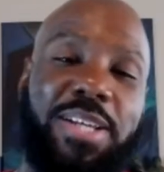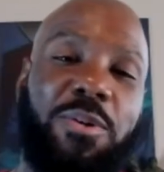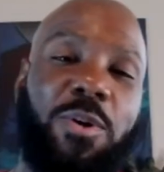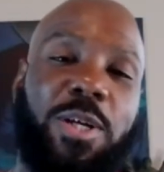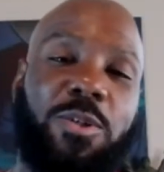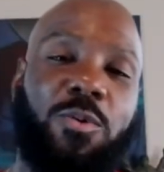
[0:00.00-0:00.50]
I know
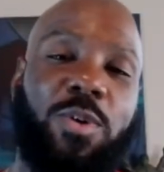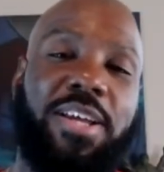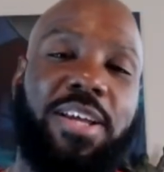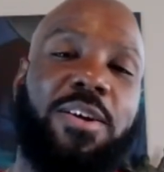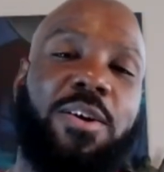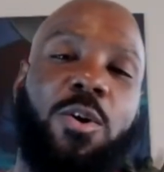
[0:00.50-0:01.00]
that's
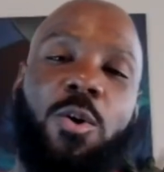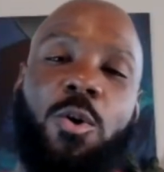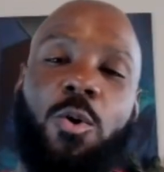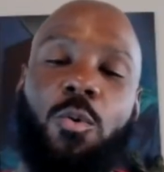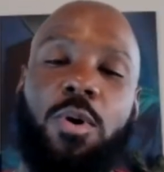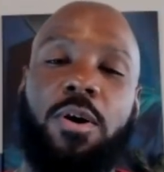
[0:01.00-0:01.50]
right.
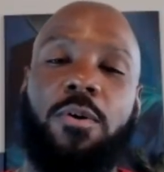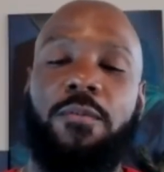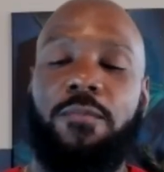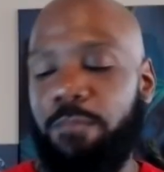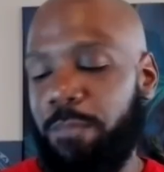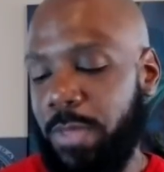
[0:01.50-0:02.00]

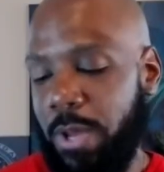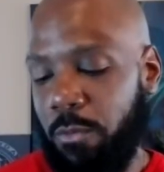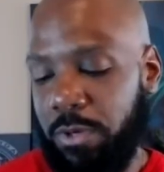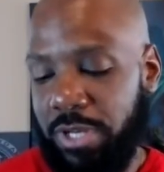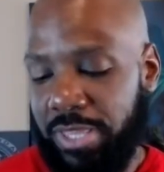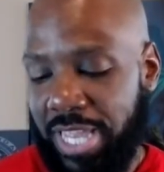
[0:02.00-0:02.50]
Well, I
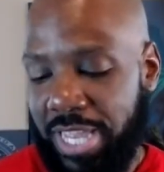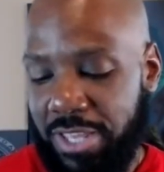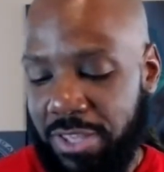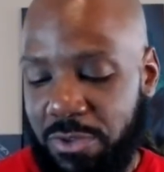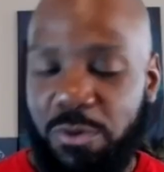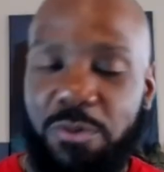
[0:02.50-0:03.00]
want to
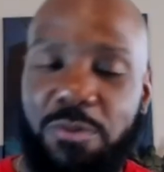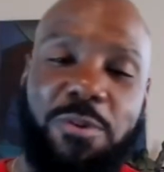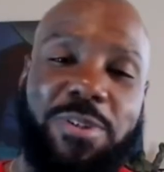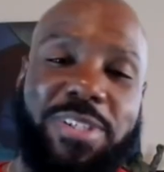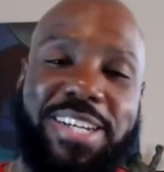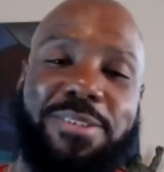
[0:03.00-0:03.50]
thank you
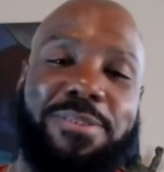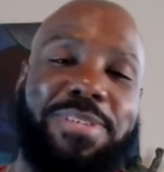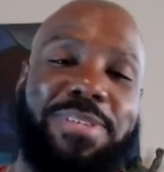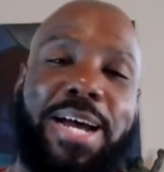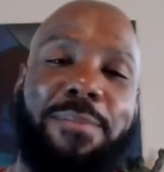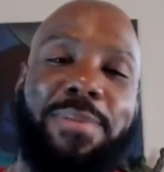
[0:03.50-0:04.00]
for taking some
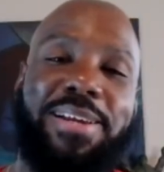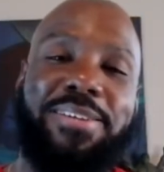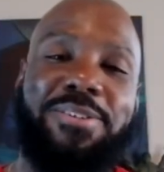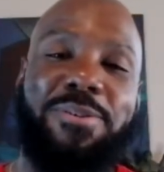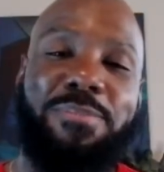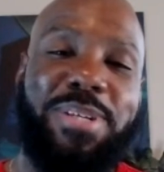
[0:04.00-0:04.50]
time out of
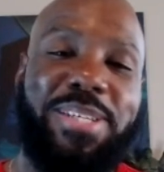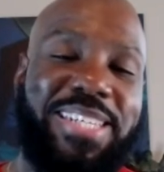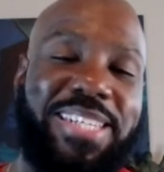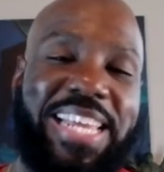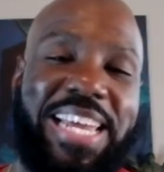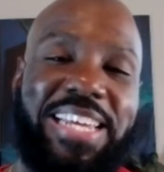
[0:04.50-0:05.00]
your
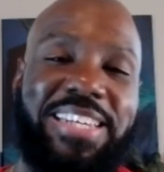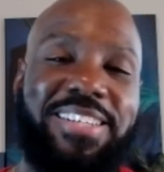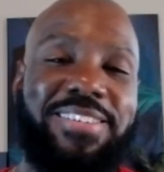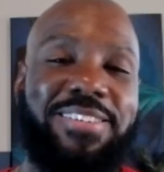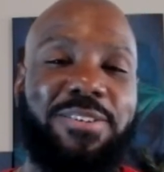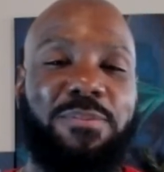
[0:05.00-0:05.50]
busy day
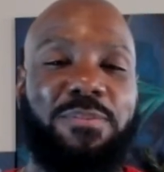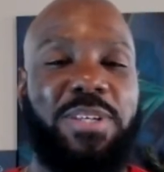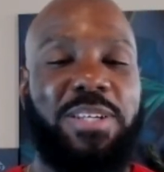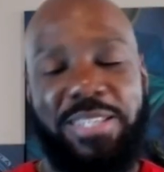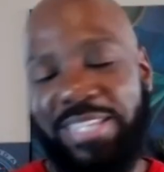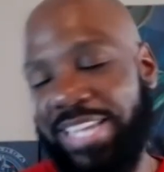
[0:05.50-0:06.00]
to
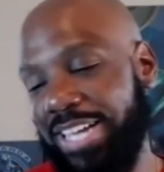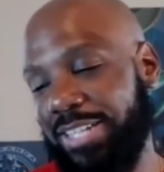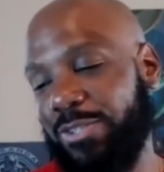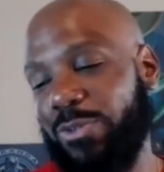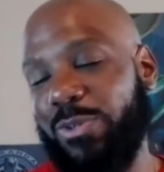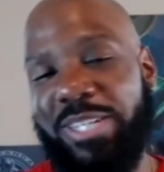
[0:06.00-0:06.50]
be a
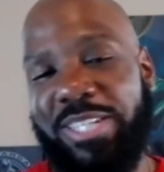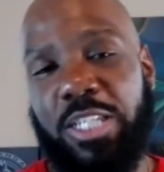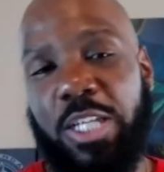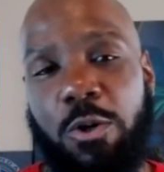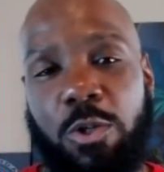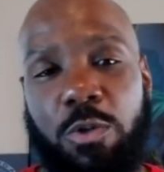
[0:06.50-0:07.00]
guest on this
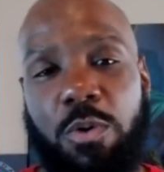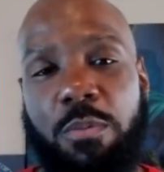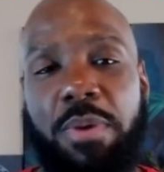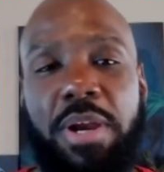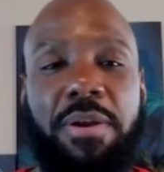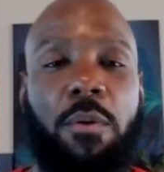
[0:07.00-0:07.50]
Scary to
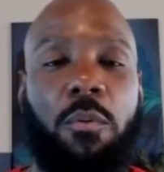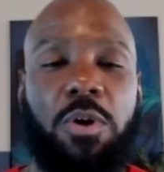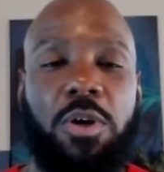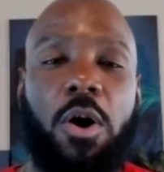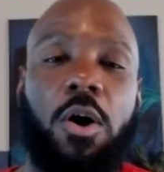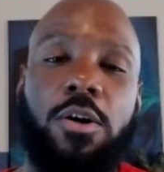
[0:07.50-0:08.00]
marry. I
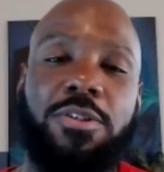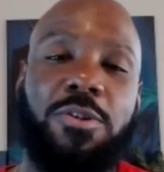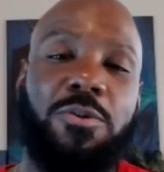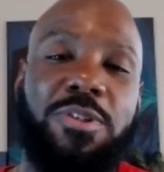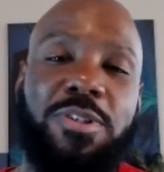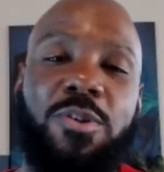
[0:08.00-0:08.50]
want to
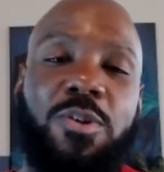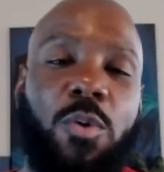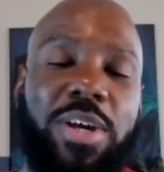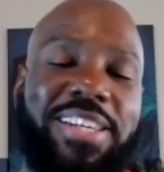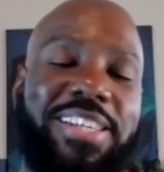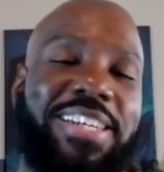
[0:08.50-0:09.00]
also just
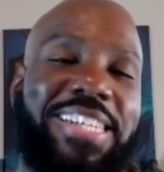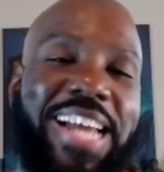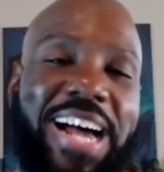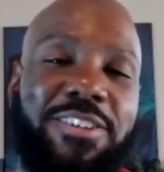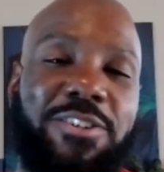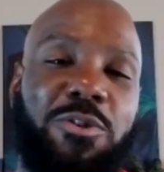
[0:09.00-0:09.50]
quickly
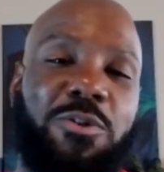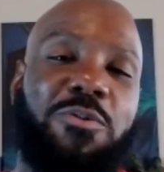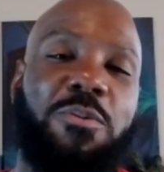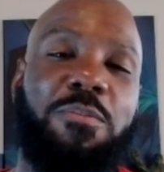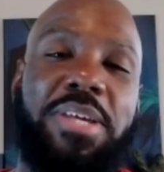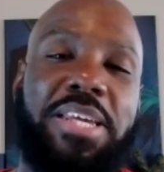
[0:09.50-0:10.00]
acknowledge you
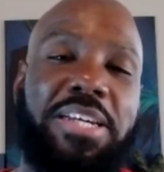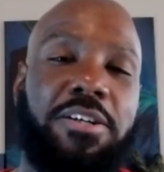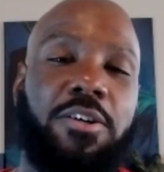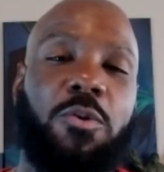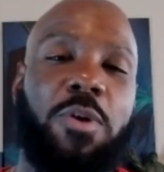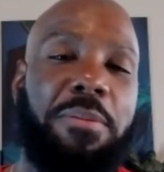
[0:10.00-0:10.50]
for being a
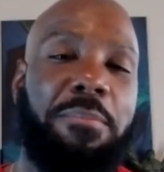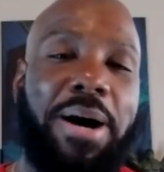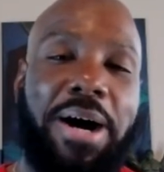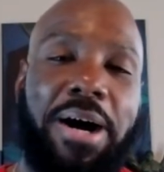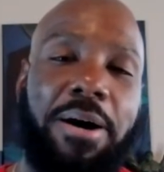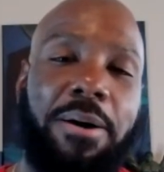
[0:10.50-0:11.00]
great
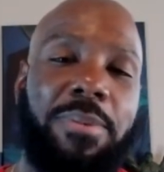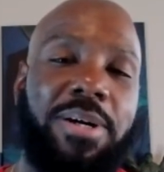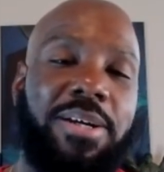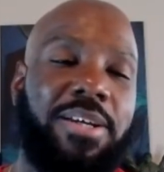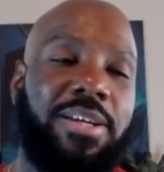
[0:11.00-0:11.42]
mom,